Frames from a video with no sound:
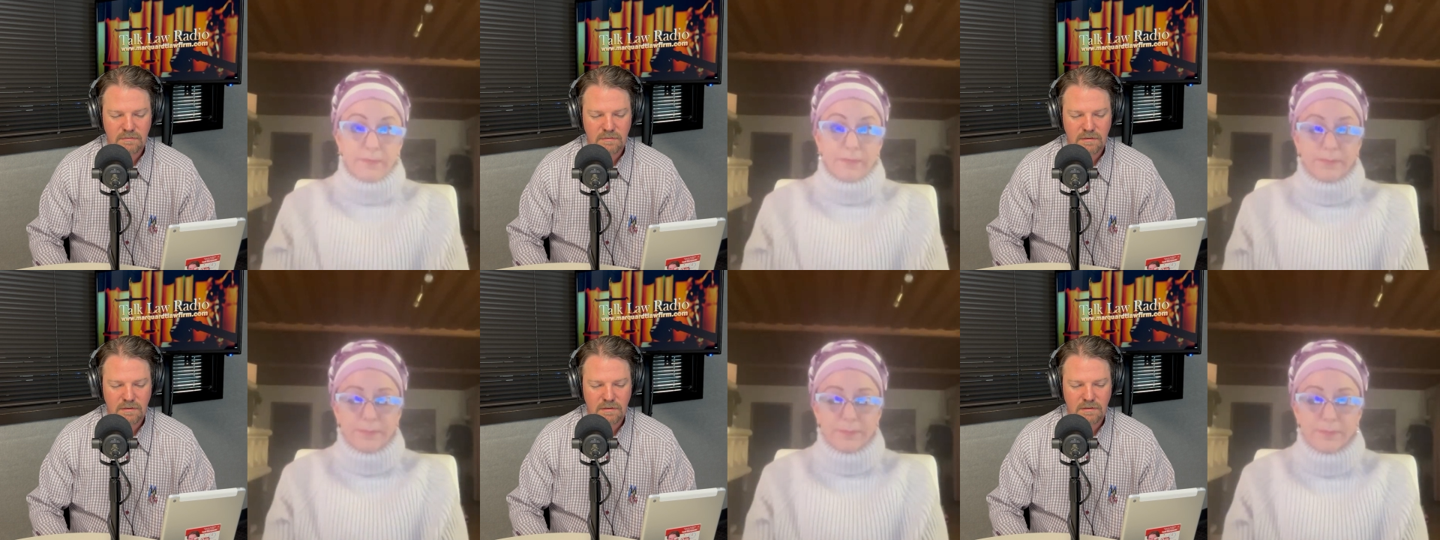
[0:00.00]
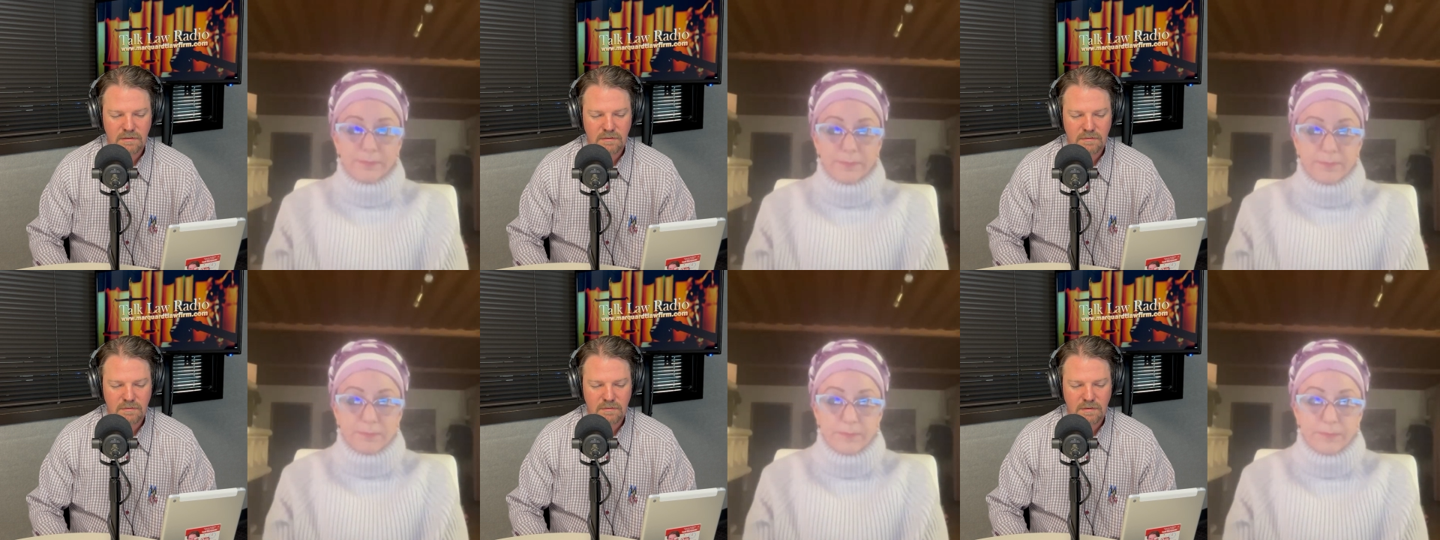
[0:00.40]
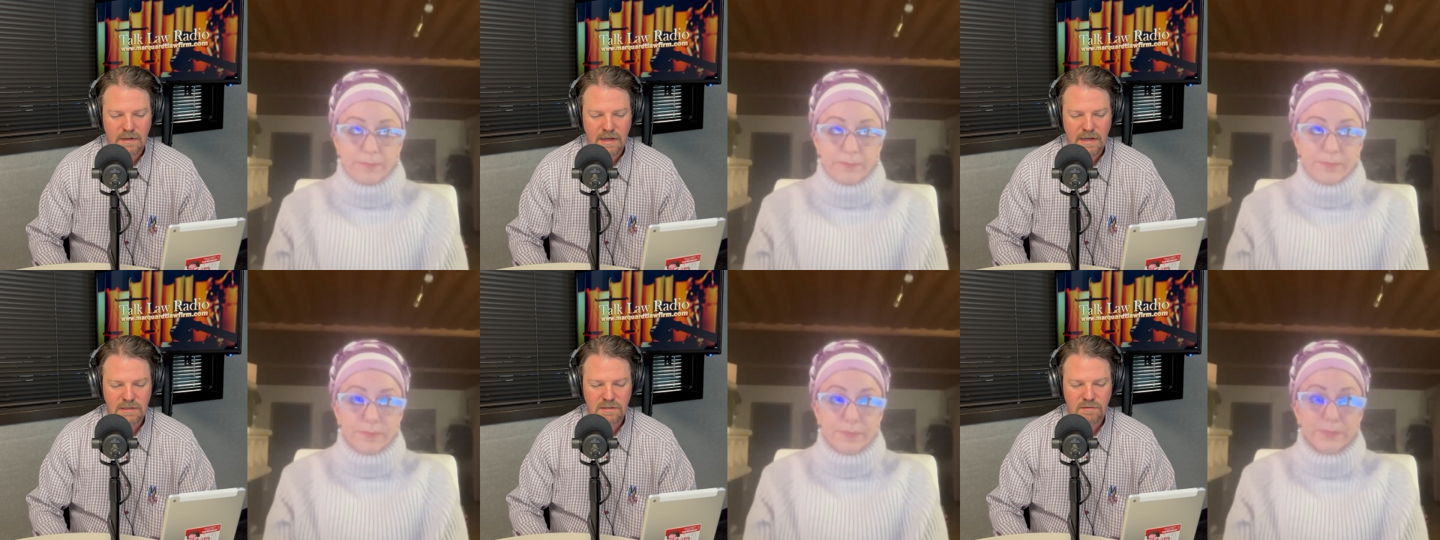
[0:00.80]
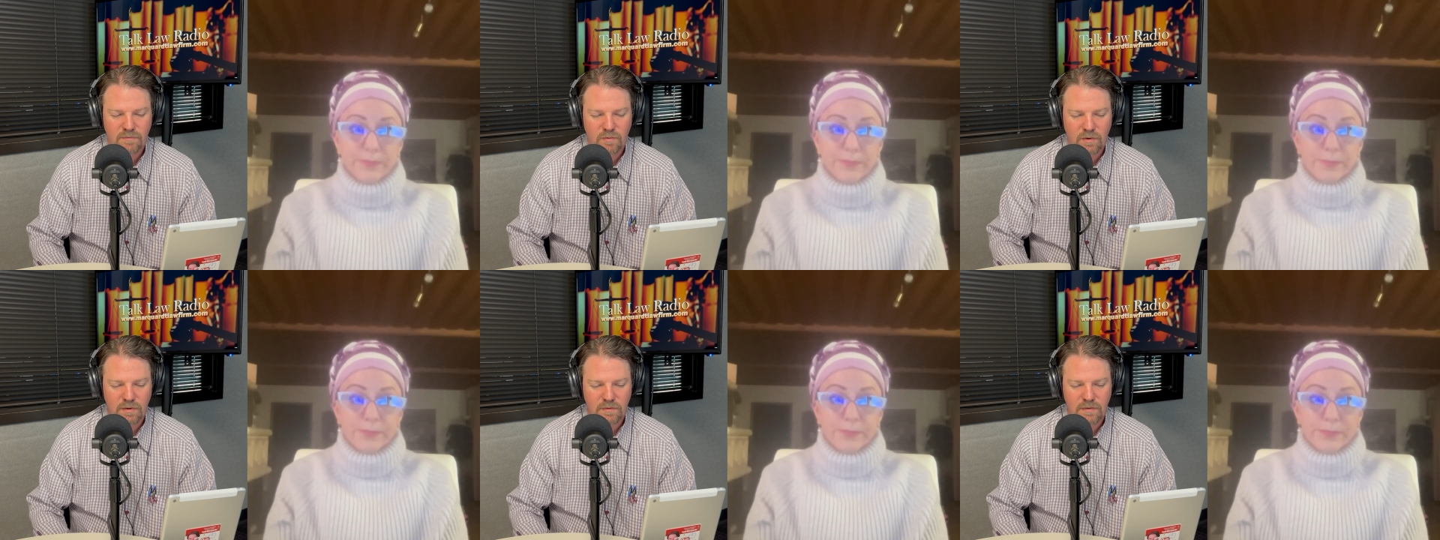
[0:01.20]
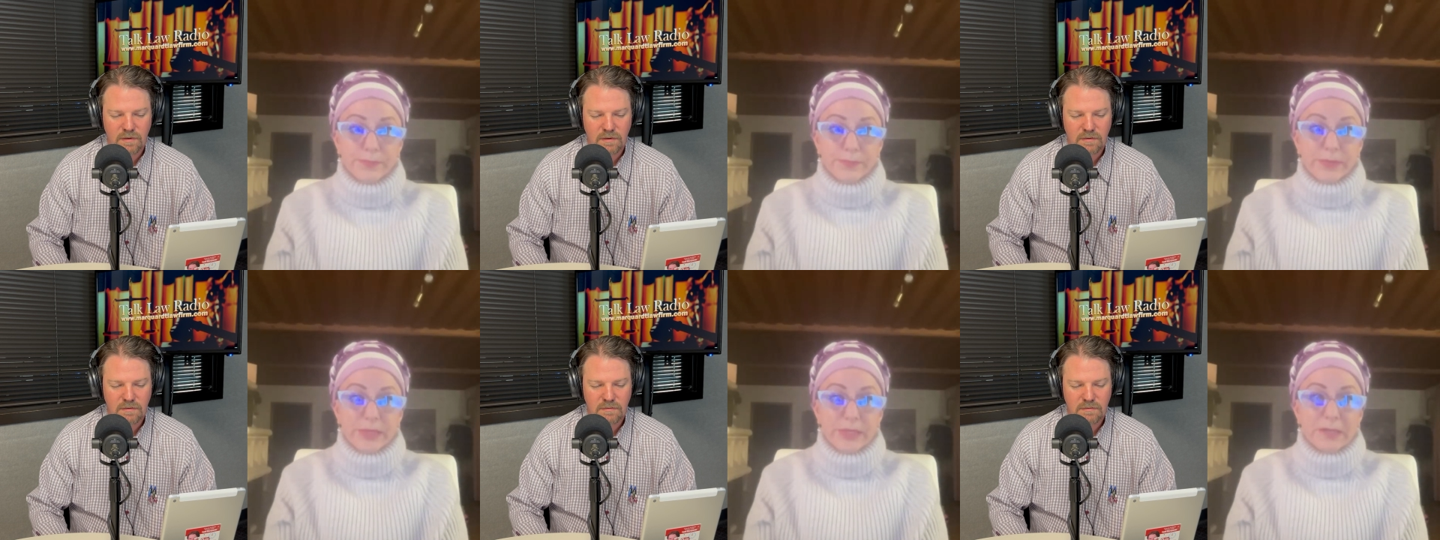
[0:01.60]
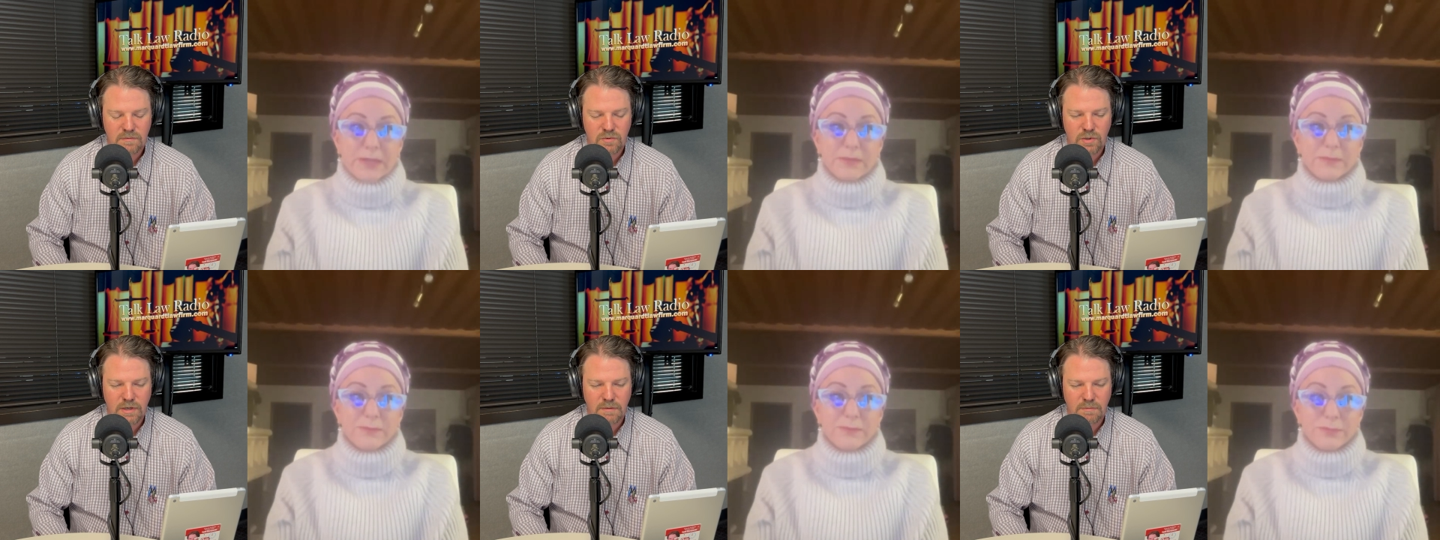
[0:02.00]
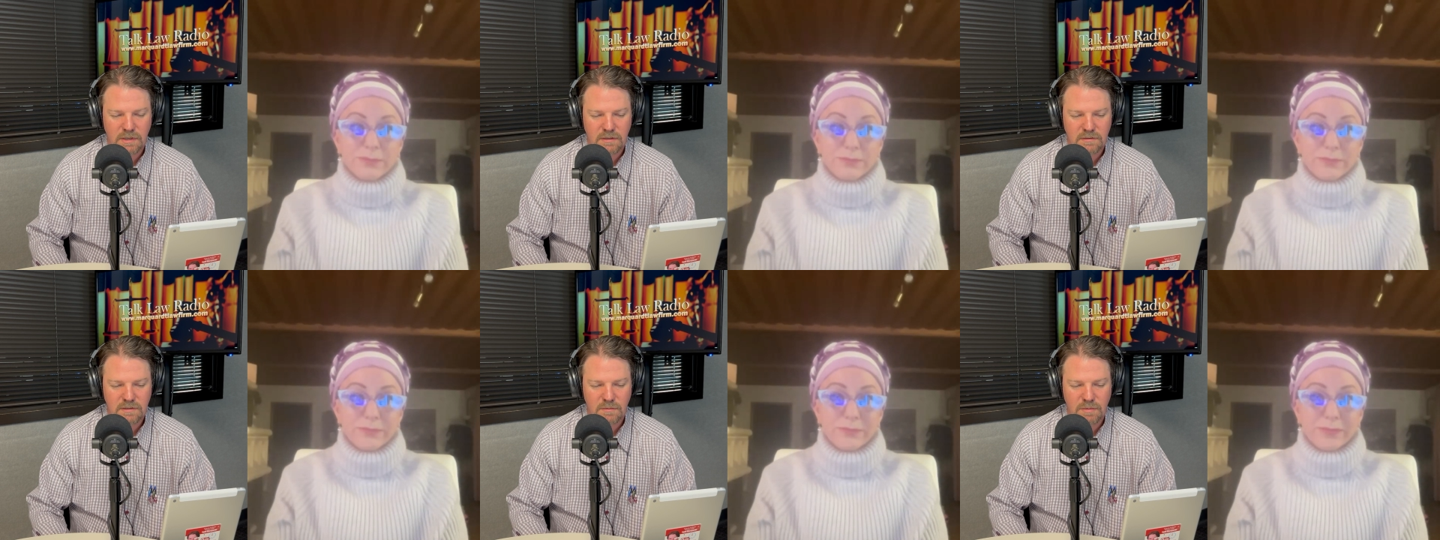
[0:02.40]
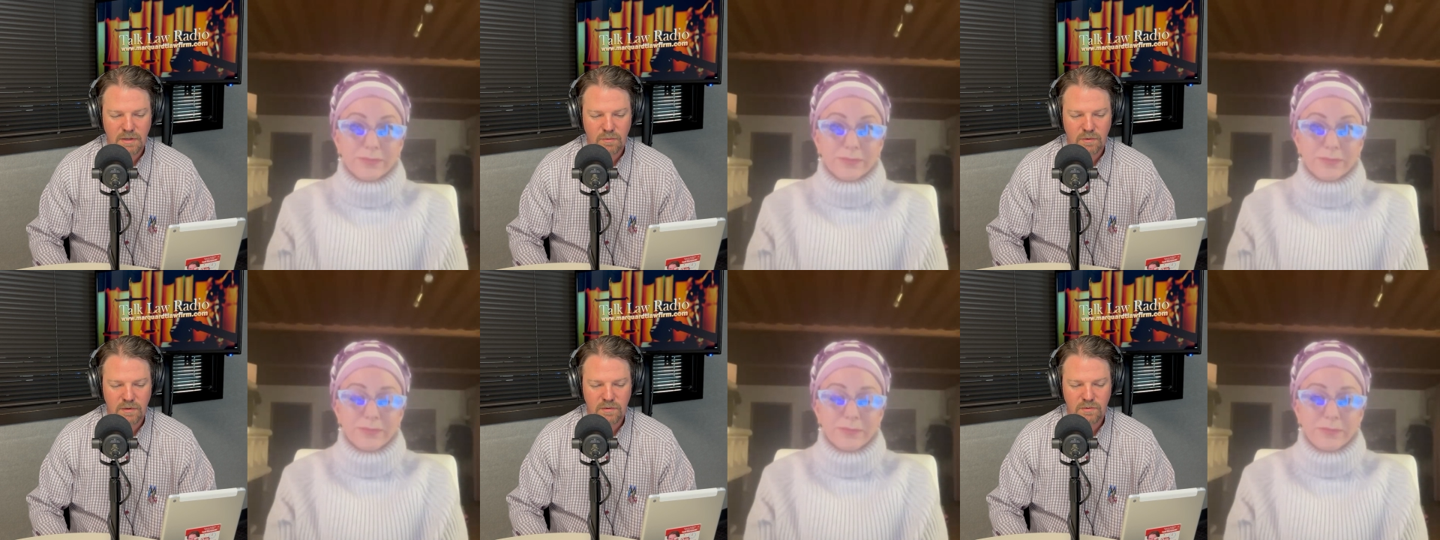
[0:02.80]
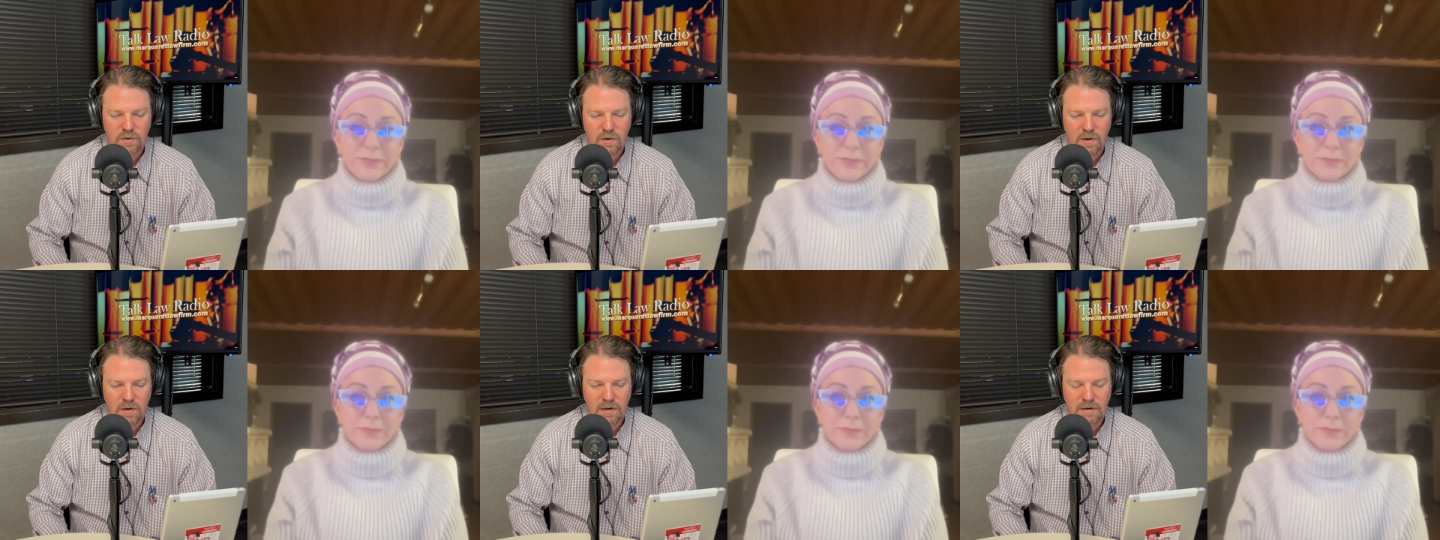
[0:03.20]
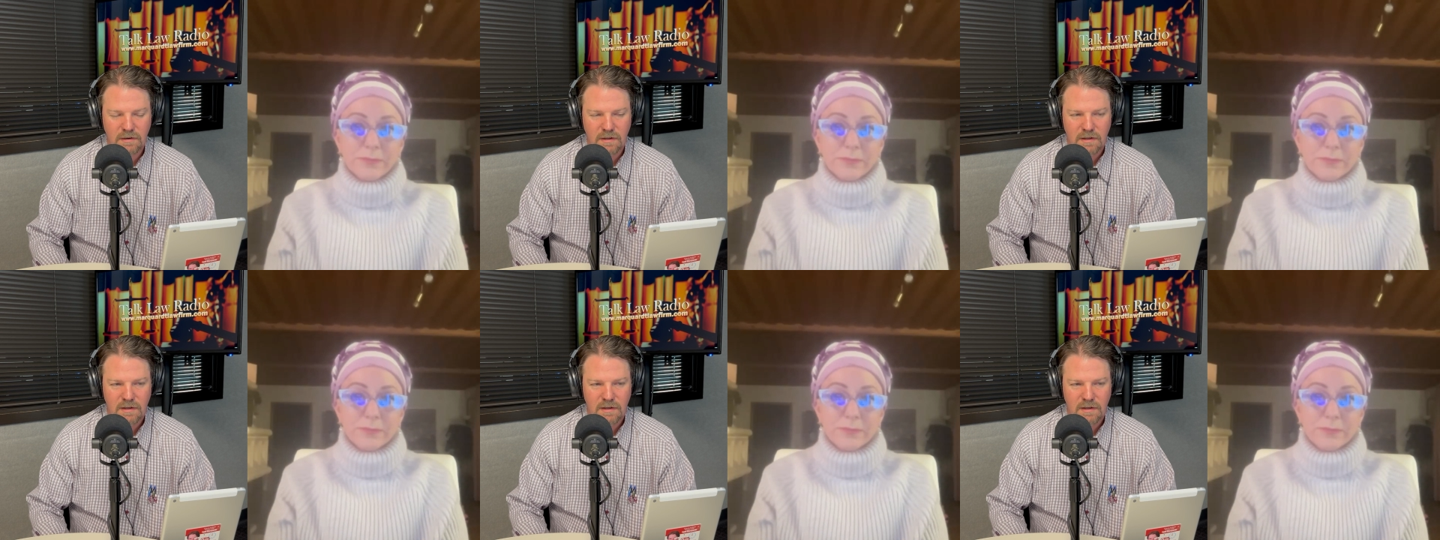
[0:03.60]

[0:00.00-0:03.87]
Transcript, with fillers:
Speaker 1: Uh, ask for the treatment to be withdrawn,